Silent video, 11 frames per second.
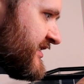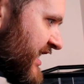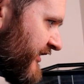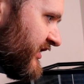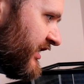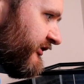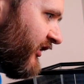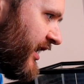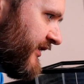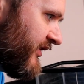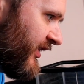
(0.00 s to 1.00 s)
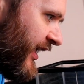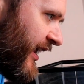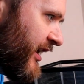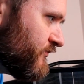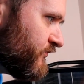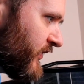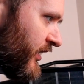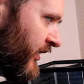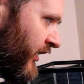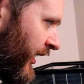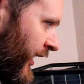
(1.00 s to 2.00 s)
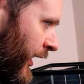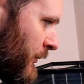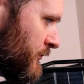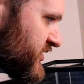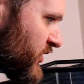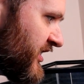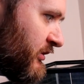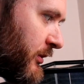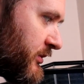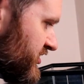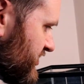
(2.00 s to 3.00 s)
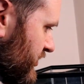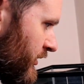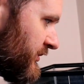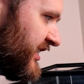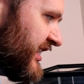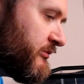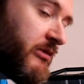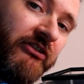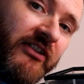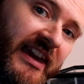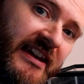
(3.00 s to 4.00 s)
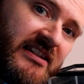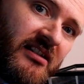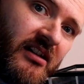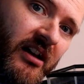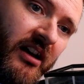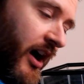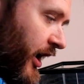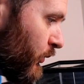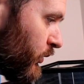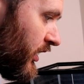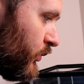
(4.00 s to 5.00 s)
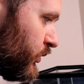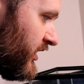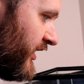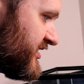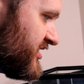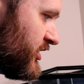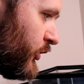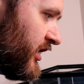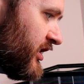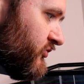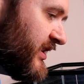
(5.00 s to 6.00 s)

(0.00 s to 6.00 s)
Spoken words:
definitely 5 in there. So I think what I'm going to do, I'm going to give them a feed. What I would like to do, you can